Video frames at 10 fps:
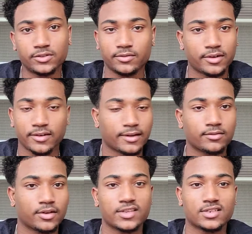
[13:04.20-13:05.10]
or whatever. Like,
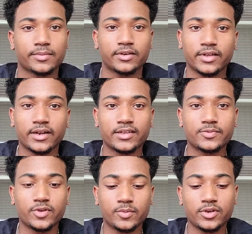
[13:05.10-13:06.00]
it isn't about that. It's
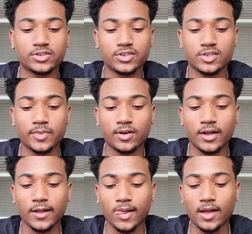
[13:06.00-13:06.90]
pretty much just about
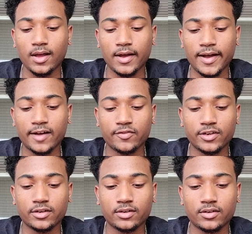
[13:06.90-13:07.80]
like
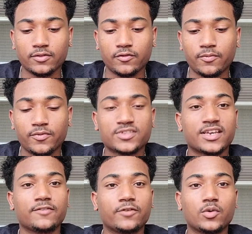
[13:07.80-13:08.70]

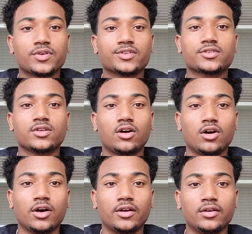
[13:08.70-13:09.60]
staying focused
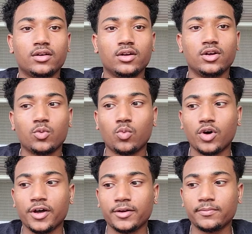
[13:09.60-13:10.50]
on
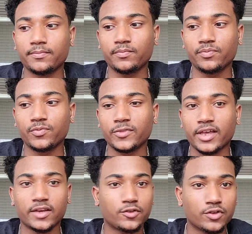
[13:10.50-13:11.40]
what,
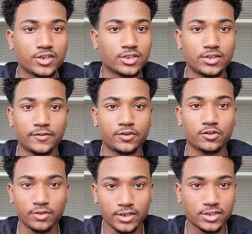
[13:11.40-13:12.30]
like if you're
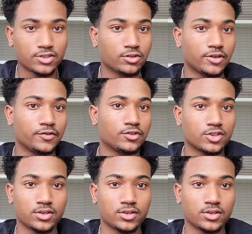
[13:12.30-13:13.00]
religious, or if